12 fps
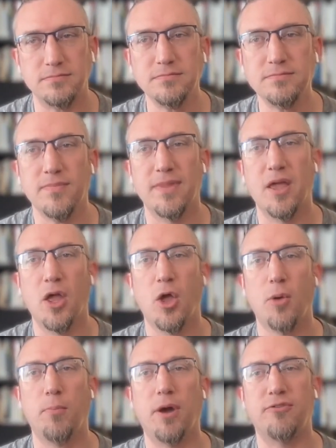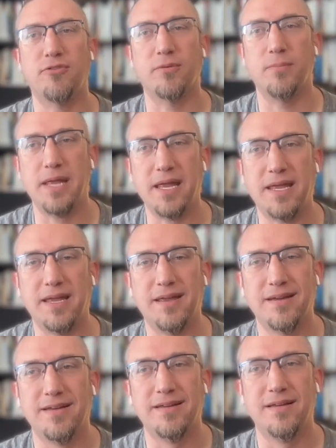Yeah. But for me,
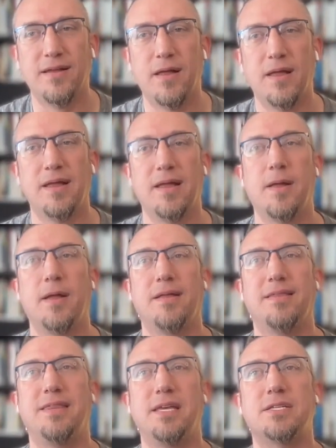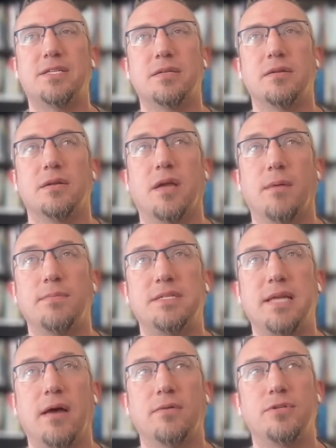this comes
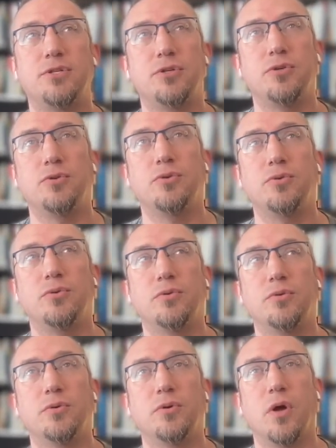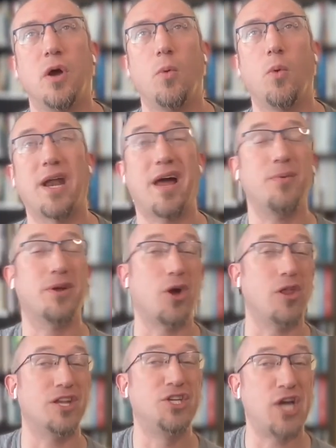down to what I would
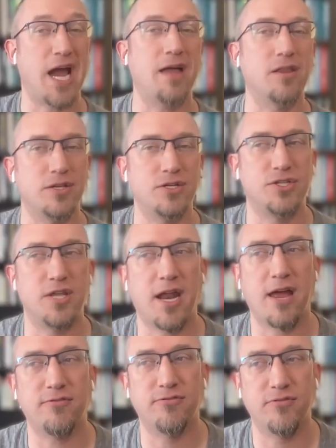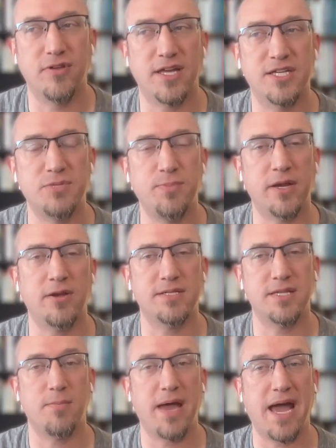call a challenge that I've experienced
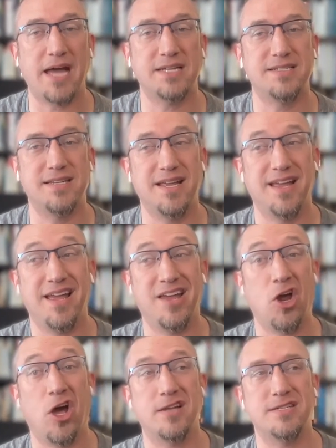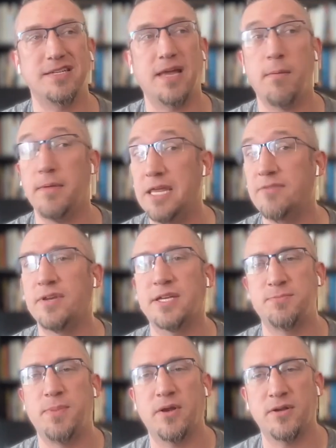in the past and honestly am even
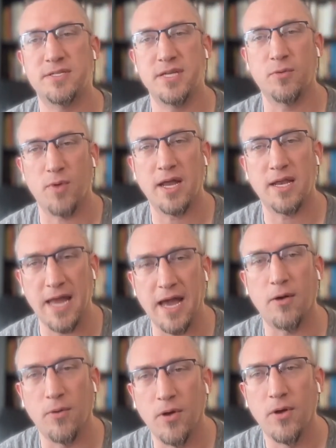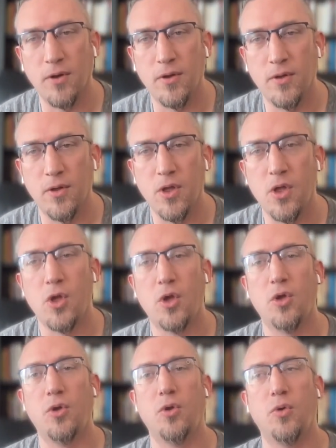experiencing right now,
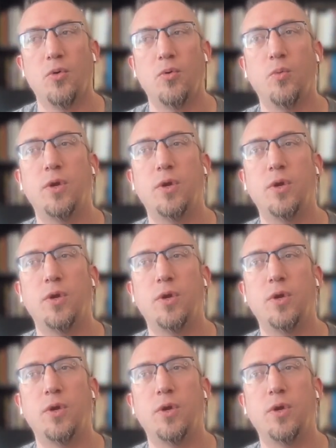mm.